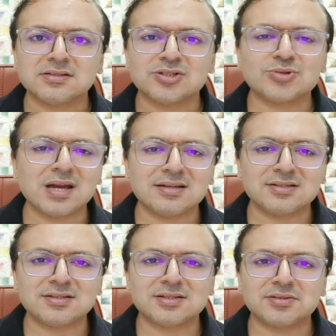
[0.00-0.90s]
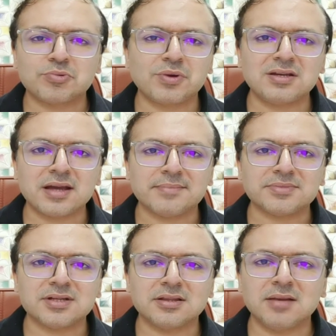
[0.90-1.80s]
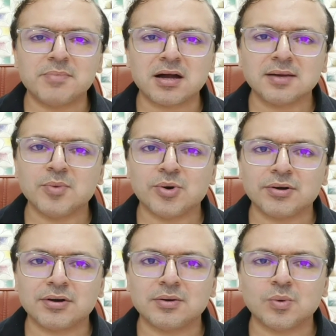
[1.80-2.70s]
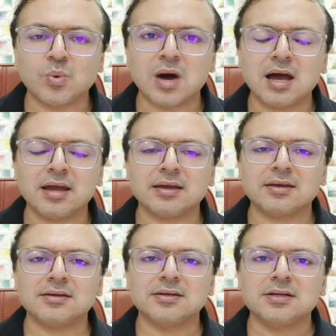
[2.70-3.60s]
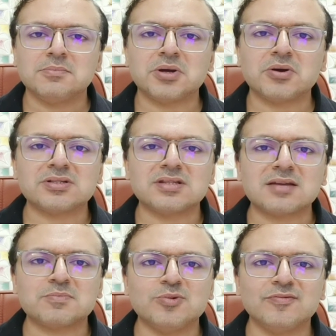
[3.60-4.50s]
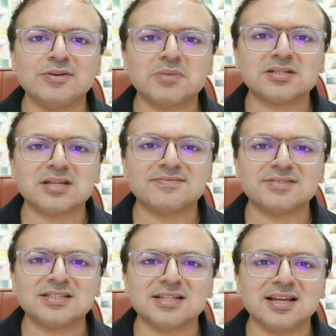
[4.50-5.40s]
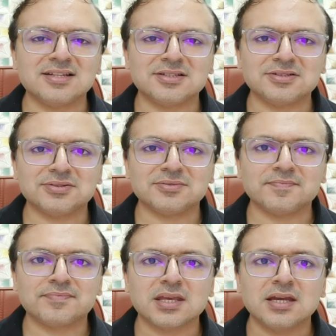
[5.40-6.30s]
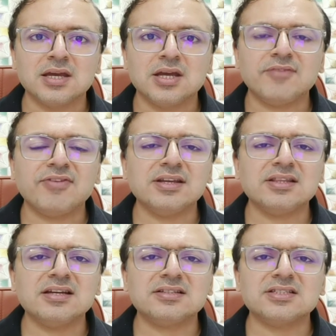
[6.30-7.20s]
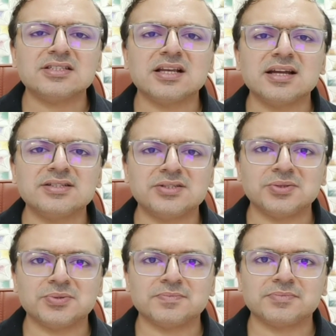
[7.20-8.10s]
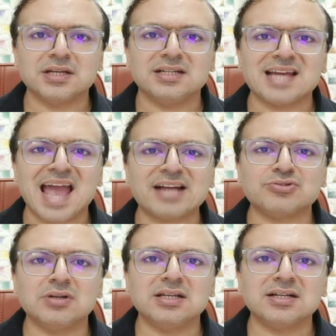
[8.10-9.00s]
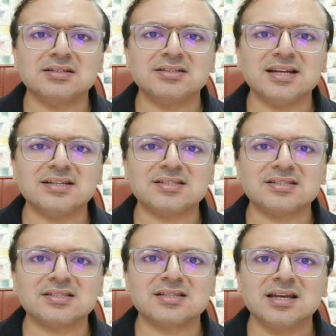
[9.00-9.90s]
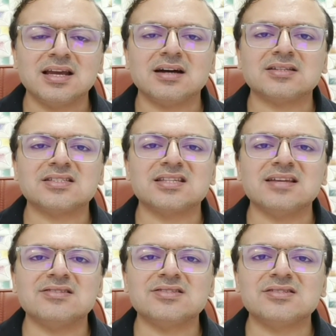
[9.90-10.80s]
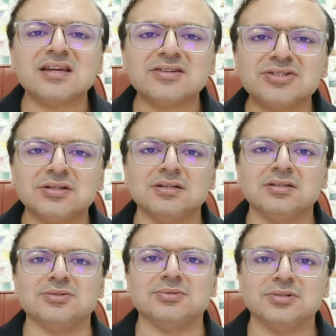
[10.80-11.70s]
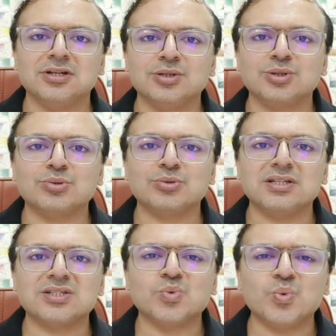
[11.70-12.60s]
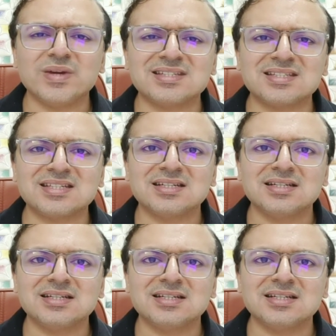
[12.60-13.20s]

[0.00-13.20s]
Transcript: twice, 3 times. Ye dil mange more. Why? Because that movie must have titillated you. If anything titillates you, it actually creates a sensation in you through its wit,